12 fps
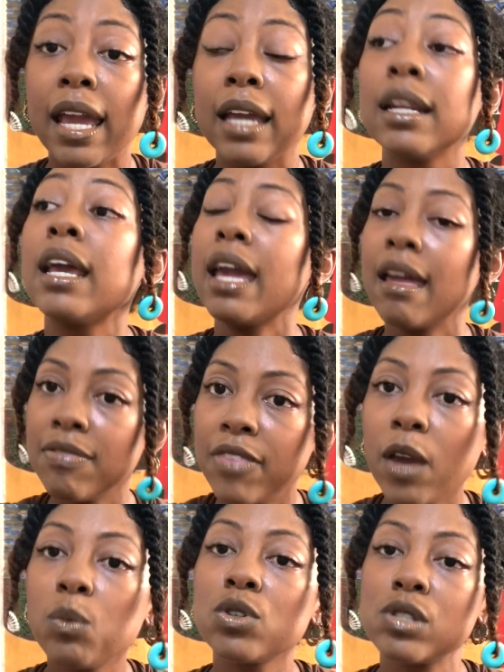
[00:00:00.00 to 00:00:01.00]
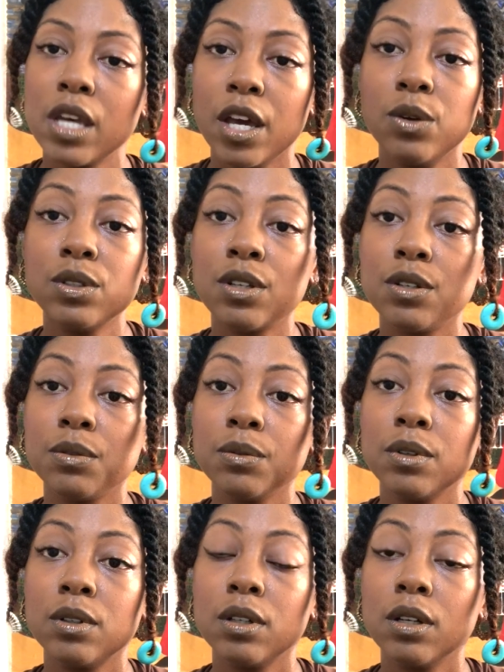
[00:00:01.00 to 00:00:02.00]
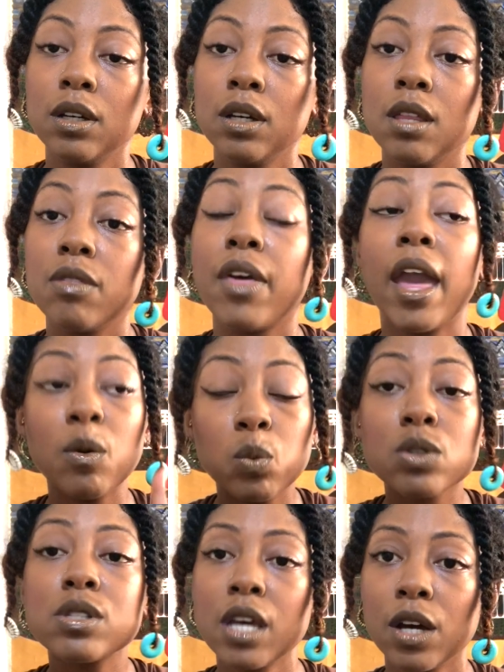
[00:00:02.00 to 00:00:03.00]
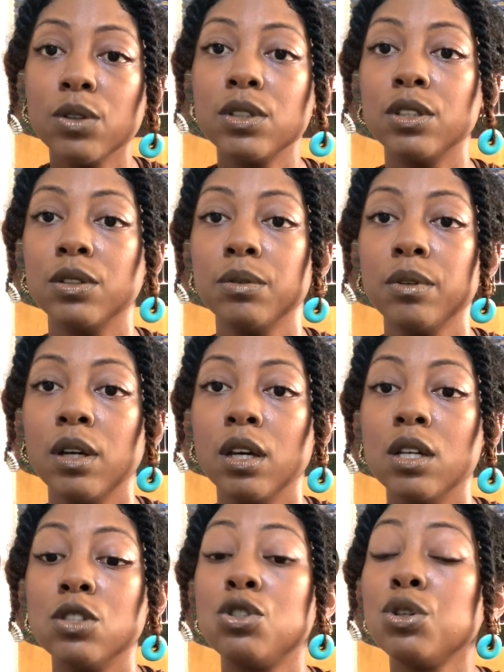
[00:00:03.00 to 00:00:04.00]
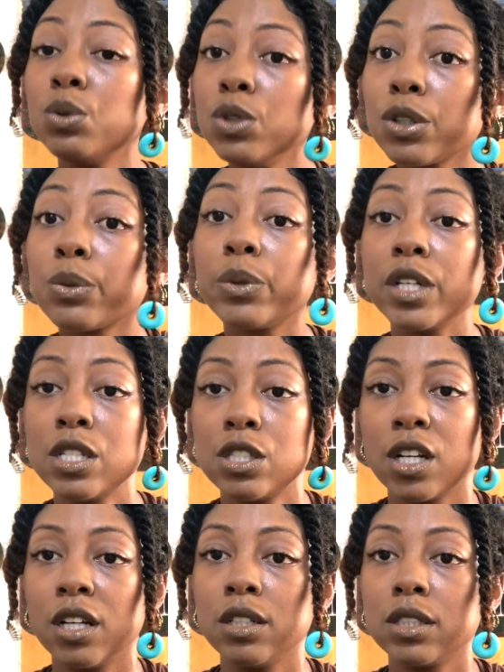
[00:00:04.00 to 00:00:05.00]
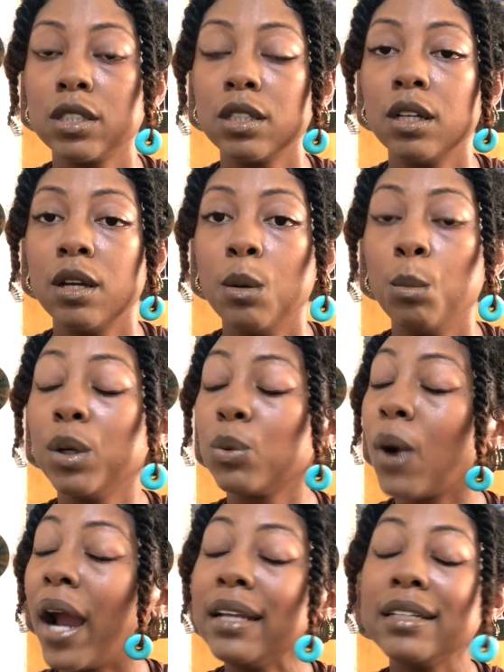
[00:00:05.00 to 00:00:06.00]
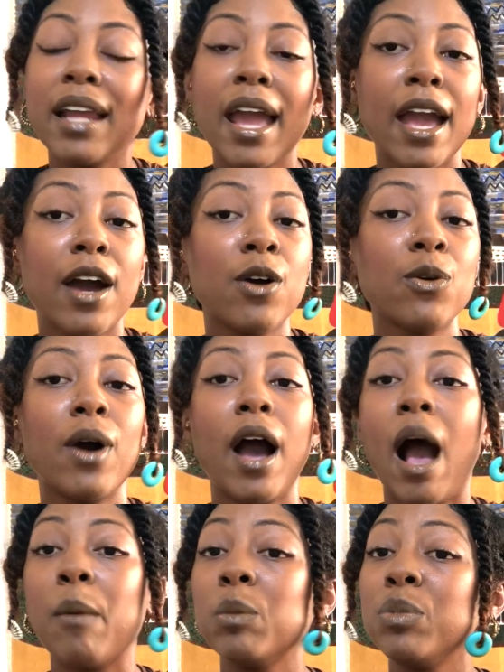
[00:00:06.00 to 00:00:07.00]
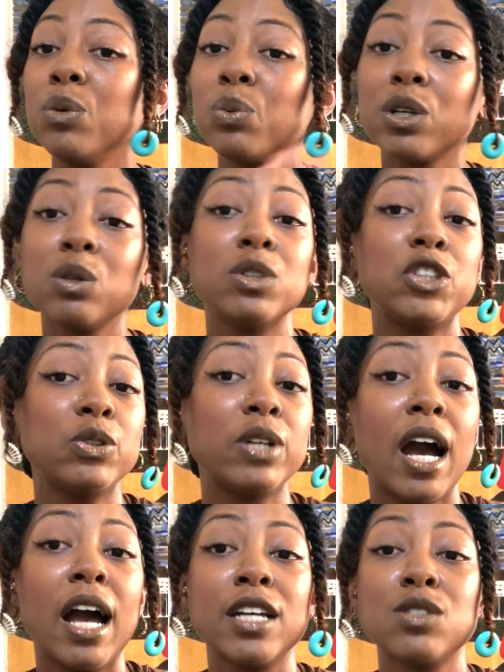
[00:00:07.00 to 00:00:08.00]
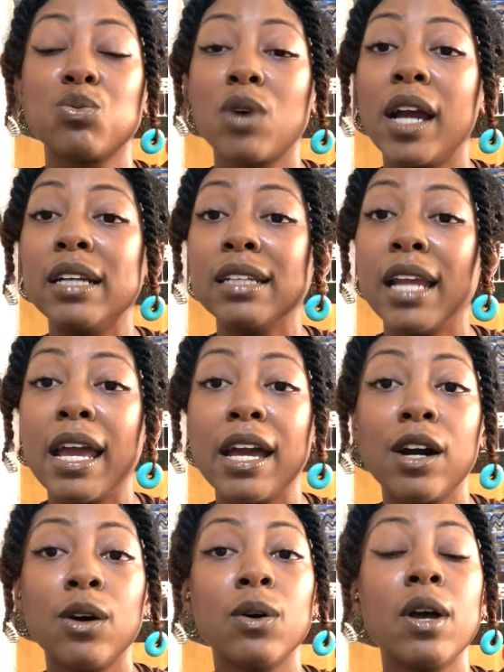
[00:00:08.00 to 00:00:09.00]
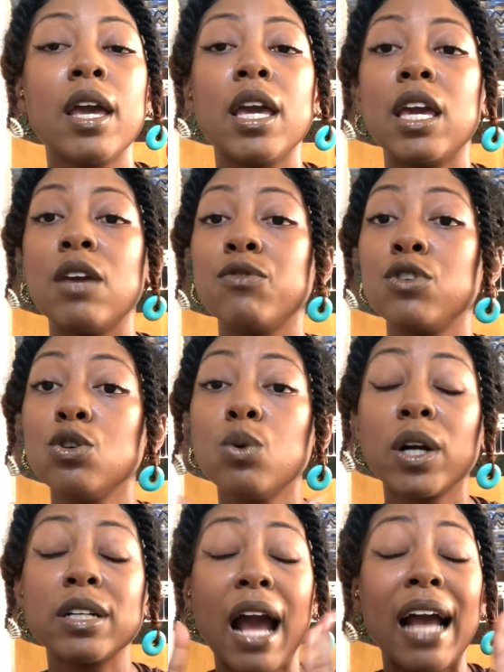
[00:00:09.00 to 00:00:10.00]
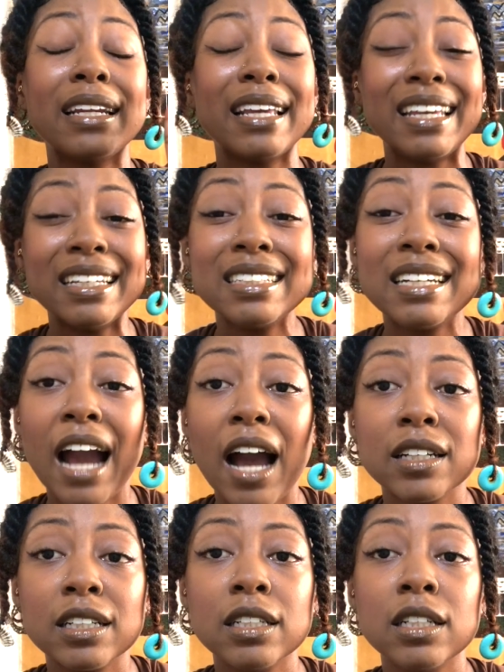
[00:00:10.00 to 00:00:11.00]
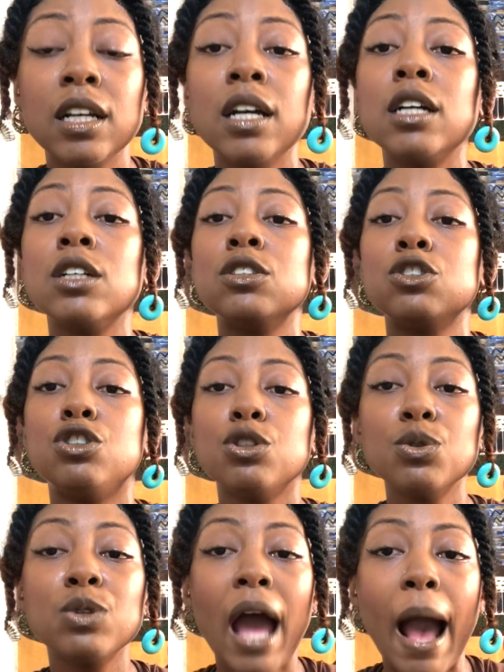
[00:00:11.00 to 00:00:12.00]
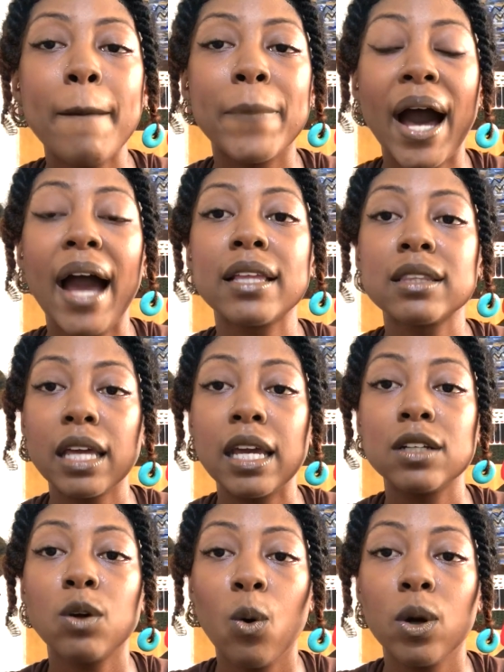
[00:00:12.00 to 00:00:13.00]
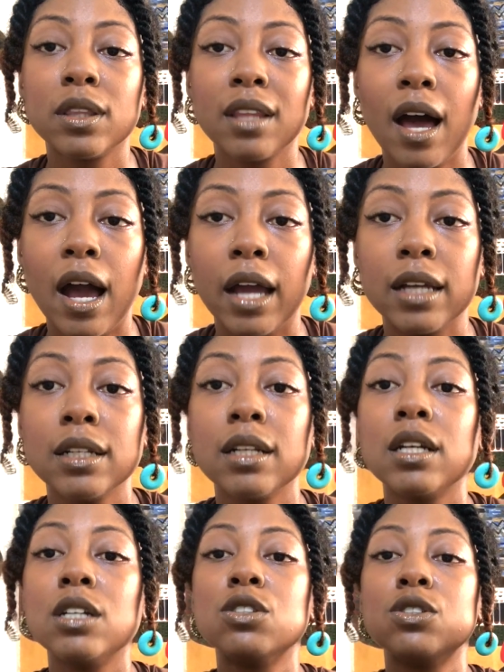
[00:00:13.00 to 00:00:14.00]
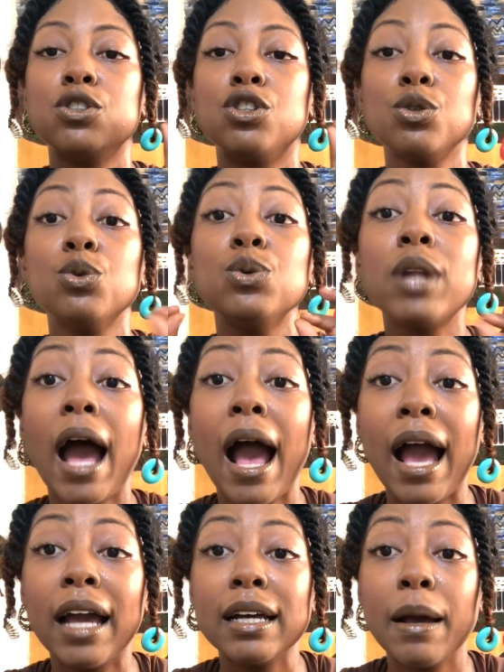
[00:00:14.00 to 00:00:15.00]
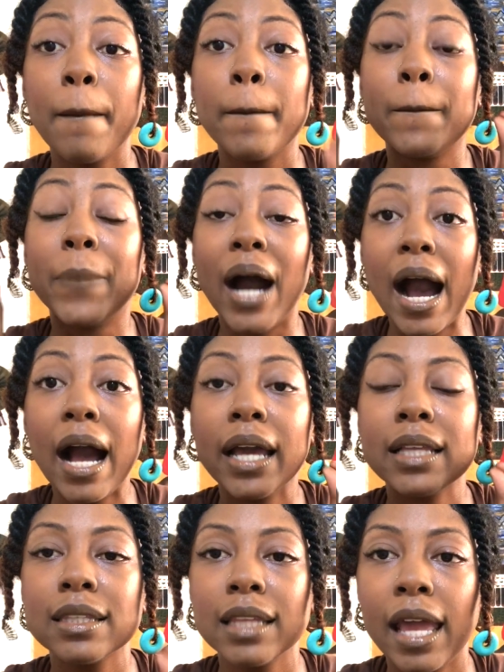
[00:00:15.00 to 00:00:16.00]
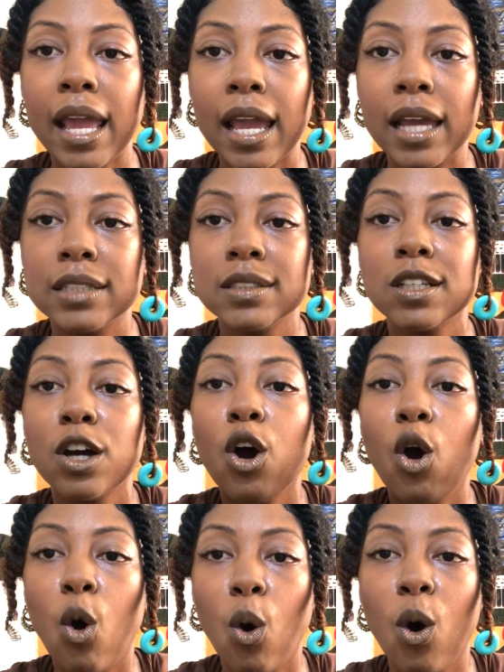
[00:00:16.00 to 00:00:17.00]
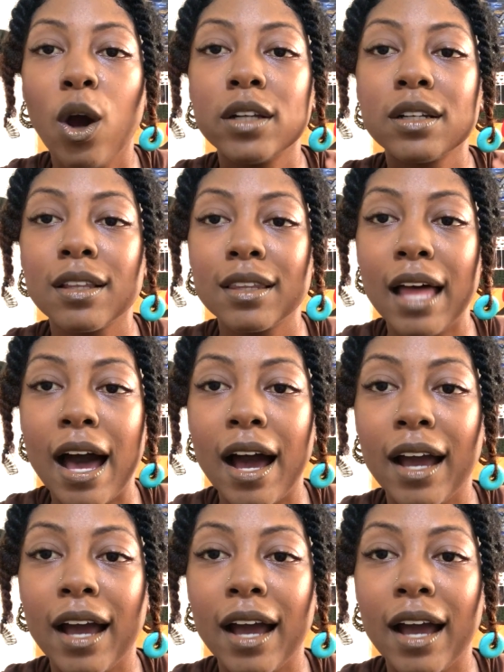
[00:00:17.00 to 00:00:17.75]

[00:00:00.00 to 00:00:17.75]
And they will tell you. They will tell you. Do your research. But right now, I'm going to be real with you guys. Right now, if you are not in Ghana, do not buy land online. Do not buy land online.